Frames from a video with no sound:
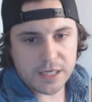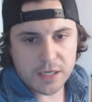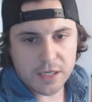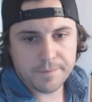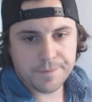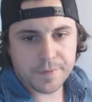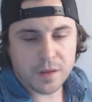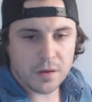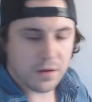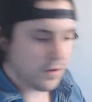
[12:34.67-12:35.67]
Tee.
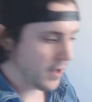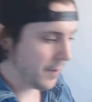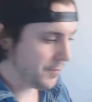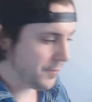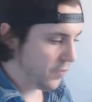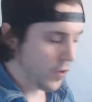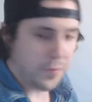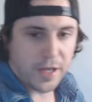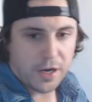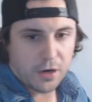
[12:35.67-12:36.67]
Up to four
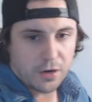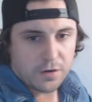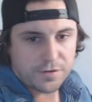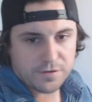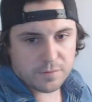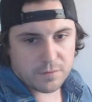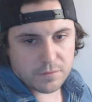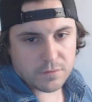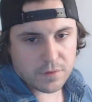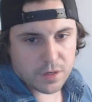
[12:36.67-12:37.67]
players.
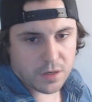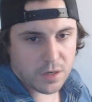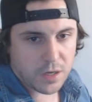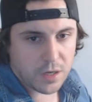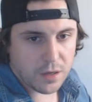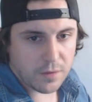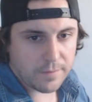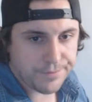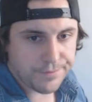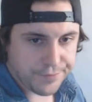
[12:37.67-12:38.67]
Uh,
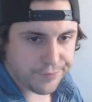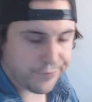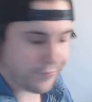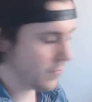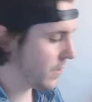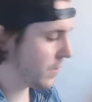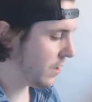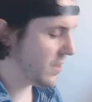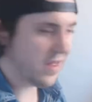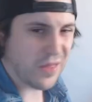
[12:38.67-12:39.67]

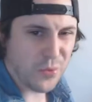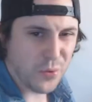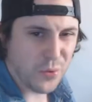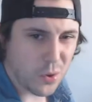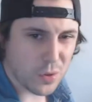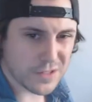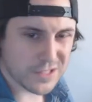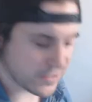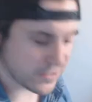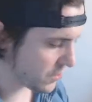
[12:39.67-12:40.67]
I think three
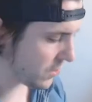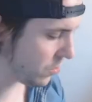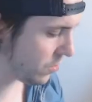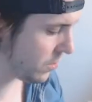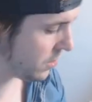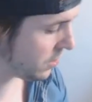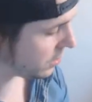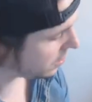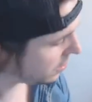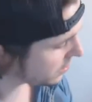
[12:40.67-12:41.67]
courses or so.
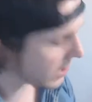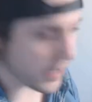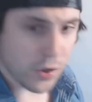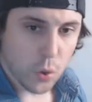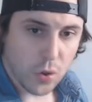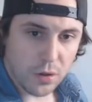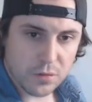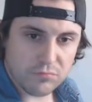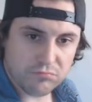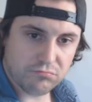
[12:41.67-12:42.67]
Kind of
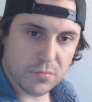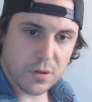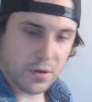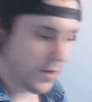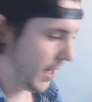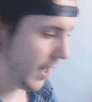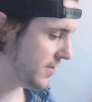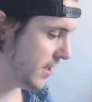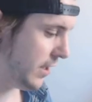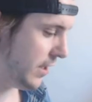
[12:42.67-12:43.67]
cool. I
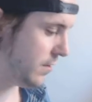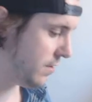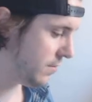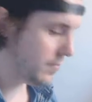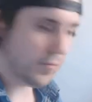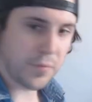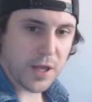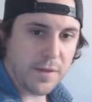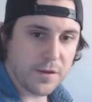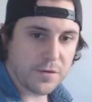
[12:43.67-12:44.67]
can see
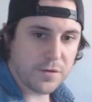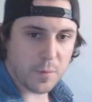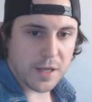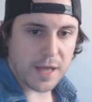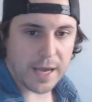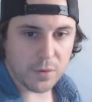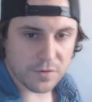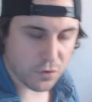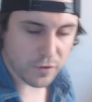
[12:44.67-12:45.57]
playing this when my dad was